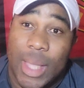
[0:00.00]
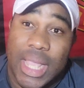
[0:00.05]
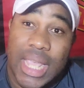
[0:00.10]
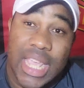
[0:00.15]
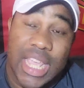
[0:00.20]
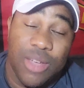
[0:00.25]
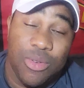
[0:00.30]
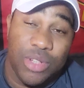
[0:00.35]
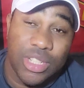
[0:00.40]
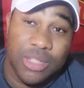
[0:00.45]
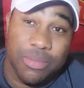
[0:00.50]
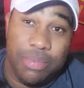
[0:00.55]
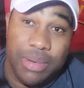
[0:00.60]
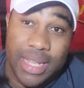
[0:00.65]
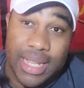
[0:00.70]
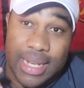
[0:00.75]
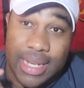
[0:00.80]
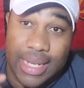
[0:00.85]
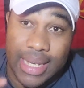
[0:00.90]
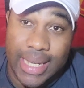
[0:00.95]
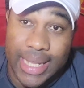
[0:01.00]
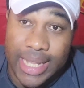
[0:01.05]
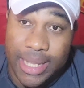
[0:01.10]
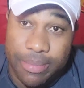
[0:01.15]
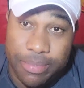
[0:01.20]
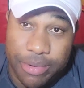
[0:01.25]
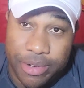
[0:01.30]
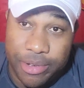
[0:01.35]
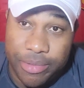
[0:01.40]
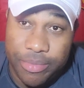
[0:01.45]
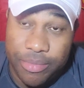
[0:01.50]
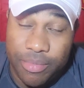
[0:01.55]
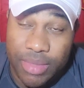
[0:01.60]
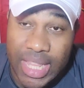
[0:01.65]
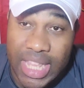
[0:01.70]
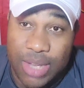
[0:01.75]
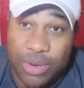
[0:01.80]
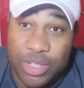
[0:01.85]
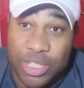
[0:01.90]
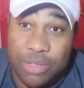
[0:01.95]
he was playing deeper.
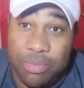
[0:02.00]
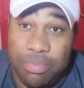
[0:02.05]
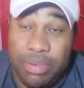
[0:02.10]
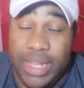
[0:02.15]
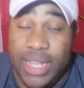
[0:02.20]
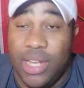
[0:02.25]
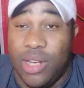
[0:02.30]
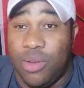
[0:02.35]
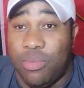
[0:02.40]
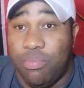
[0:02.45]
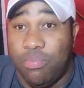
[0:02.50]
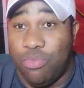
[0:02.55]
He was playing